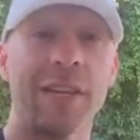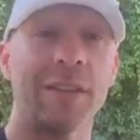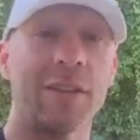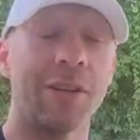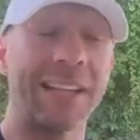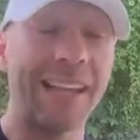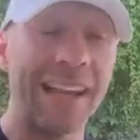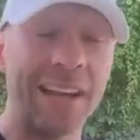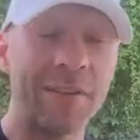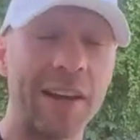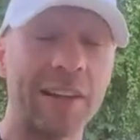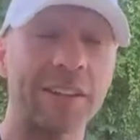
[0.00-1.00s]
So the king
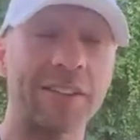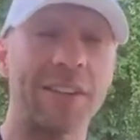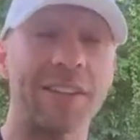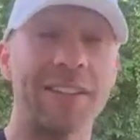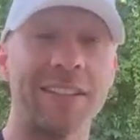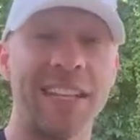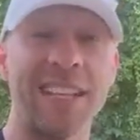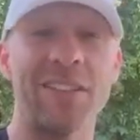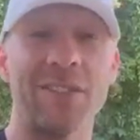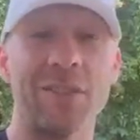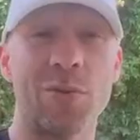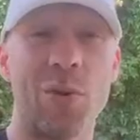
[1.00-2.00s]
of exercises is
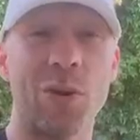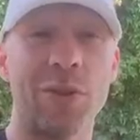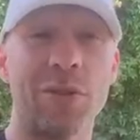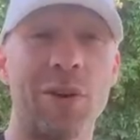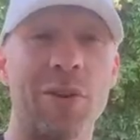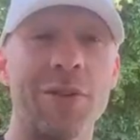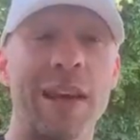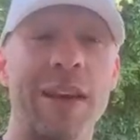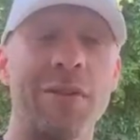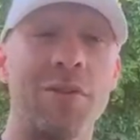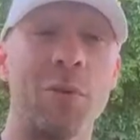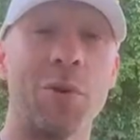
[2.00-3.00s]
the squat. You know that
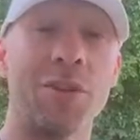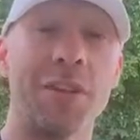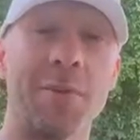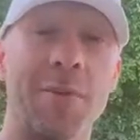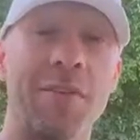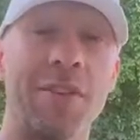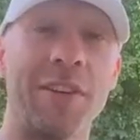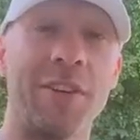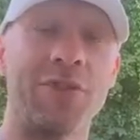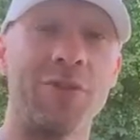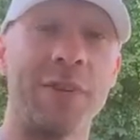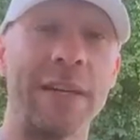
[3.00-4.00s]
if you watch any of my
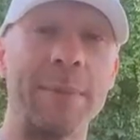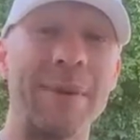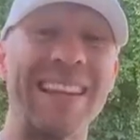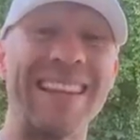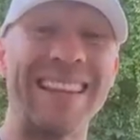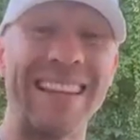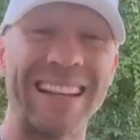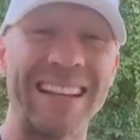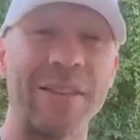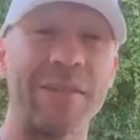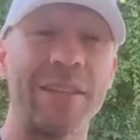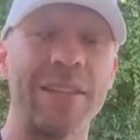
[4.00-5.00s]
videos already, but the
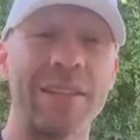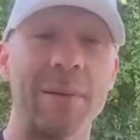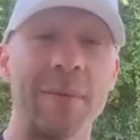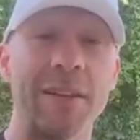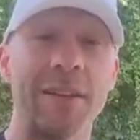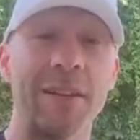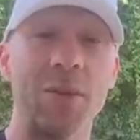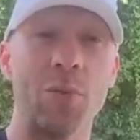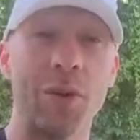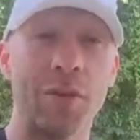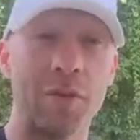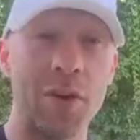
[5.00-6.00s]
deadlift is something that you
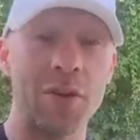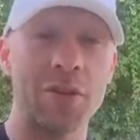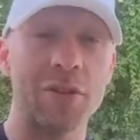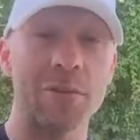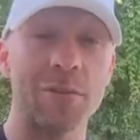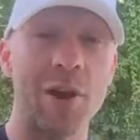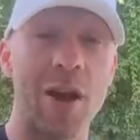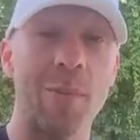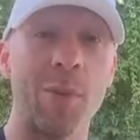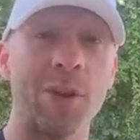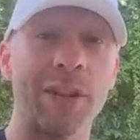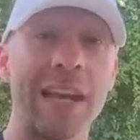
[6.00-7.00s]
want to focus some
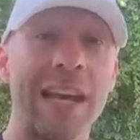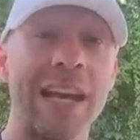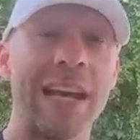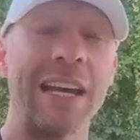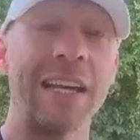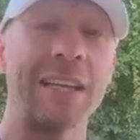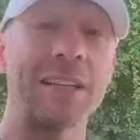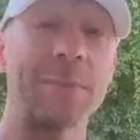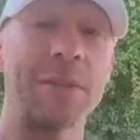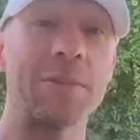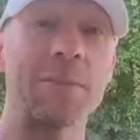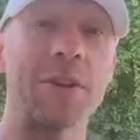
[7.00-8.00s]
time on, uh,
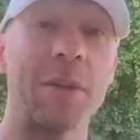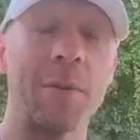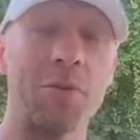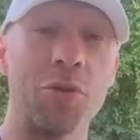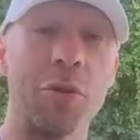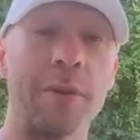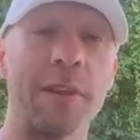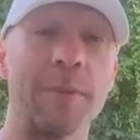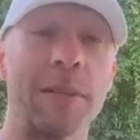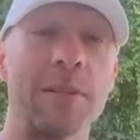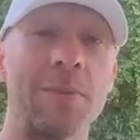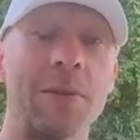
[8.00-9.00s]
spend some time improving,
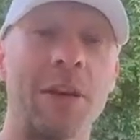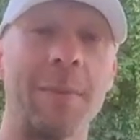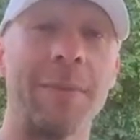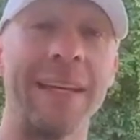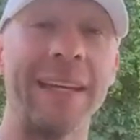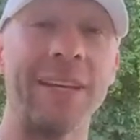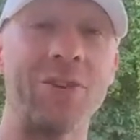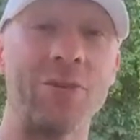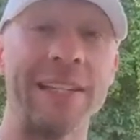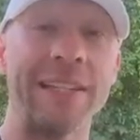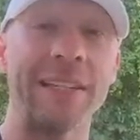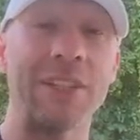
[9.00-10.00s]
spend some time
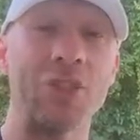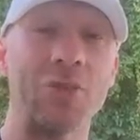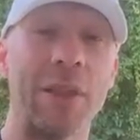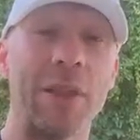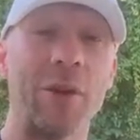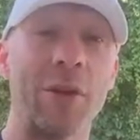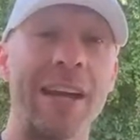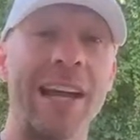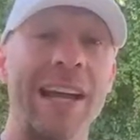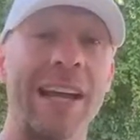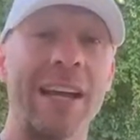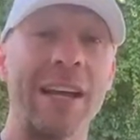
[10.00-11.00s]
increasing the strength on
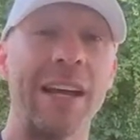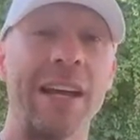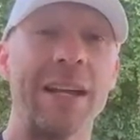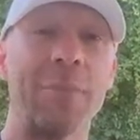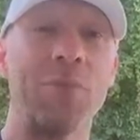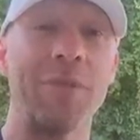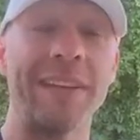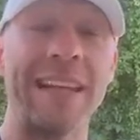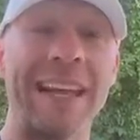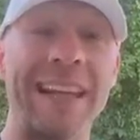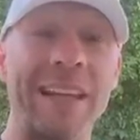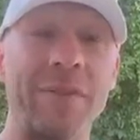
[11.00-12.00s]
uh, and improving
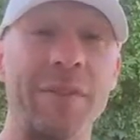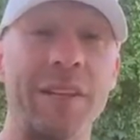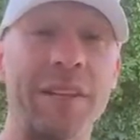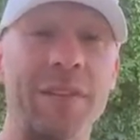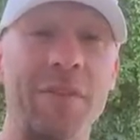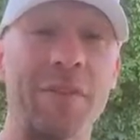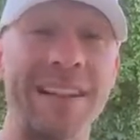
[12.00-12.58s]
that lift. It's a